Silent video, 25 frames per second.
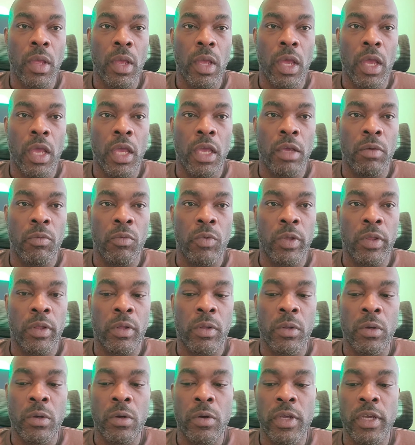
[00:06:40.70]
And with
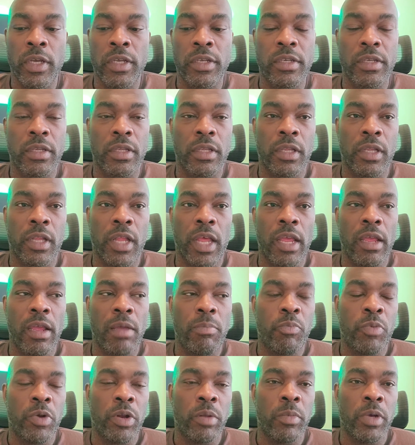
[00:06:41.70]
Glorious, they
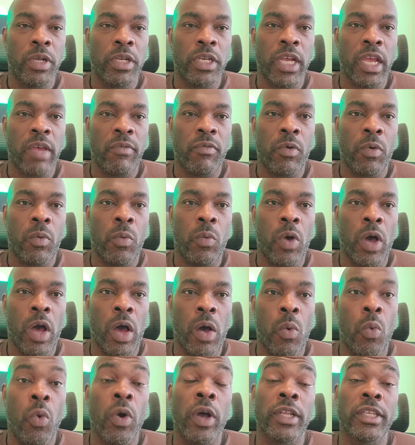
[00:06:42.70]
pretty much have
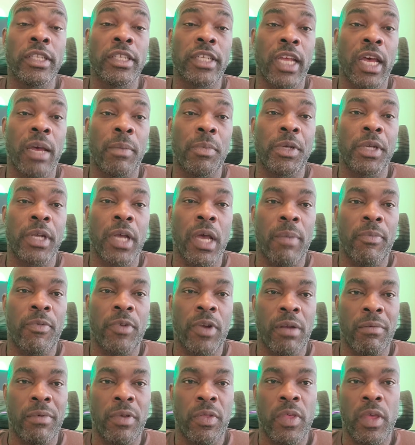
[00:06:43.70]
a one-stop shop
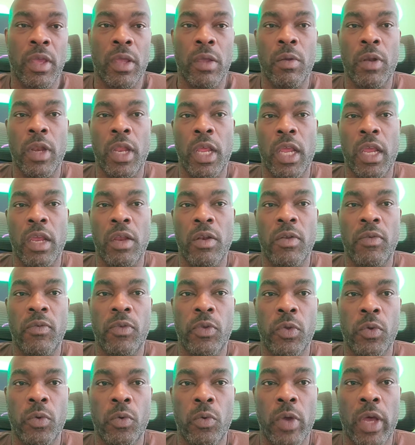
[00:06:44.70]
for everything you need
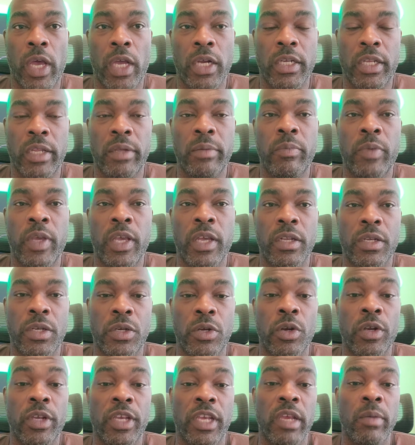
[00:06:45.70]
to actually get
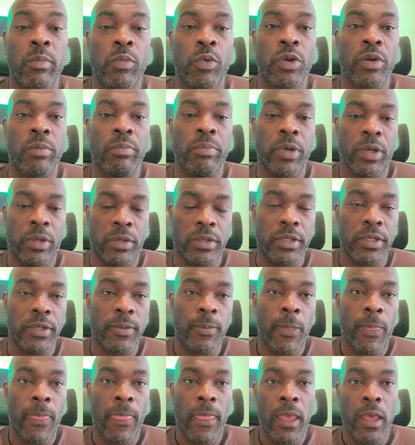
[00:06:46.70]
your keyboard built.
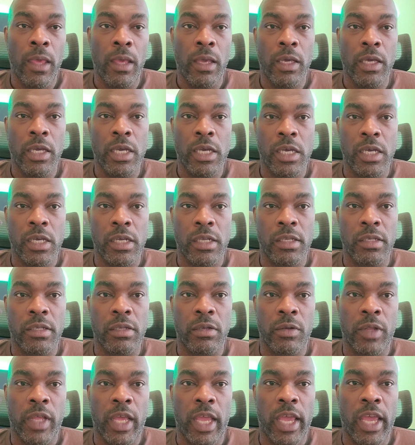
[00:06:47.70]

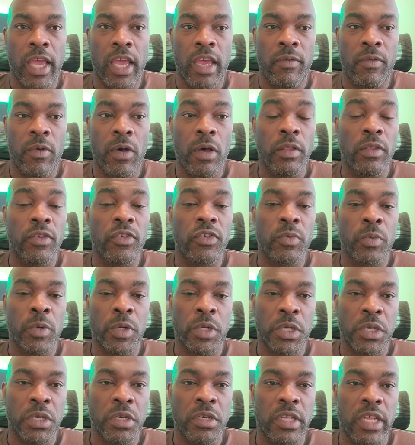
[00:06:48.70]
So they have all the
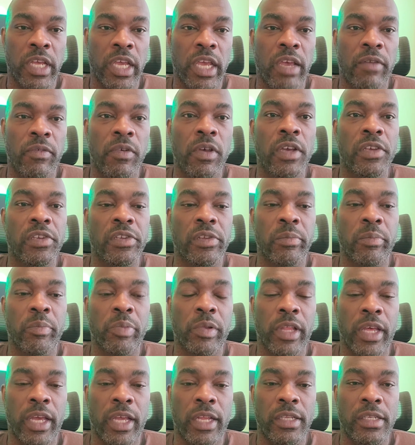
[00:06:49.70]
switches, they have custom
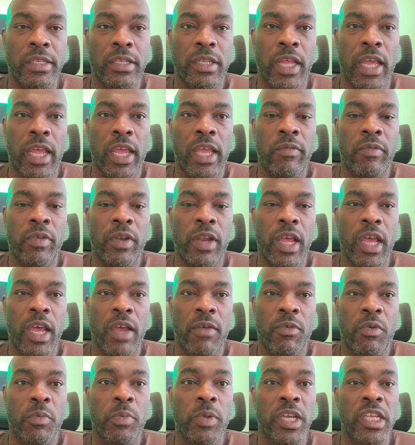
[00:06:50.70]
plates, they even
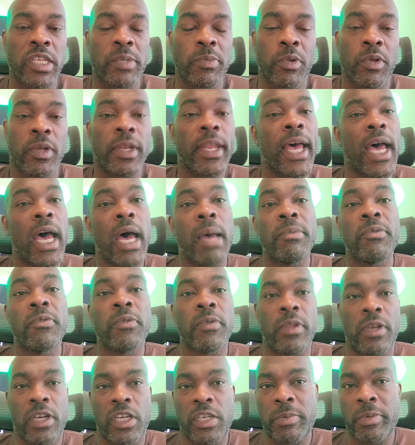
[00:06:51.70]
have replaceable knobs
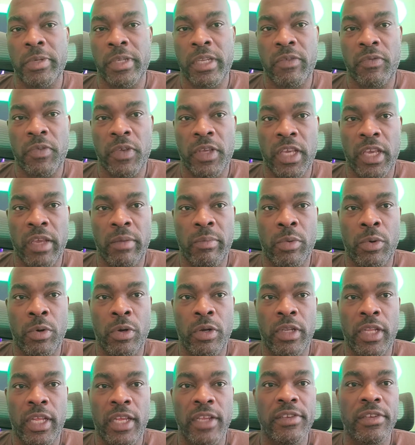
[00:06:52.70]
for their specific
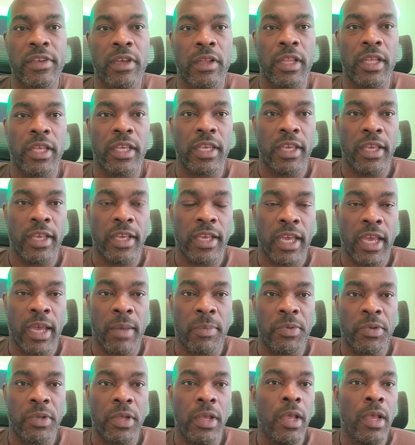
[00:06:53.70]
keyboard, they sell the keycaps,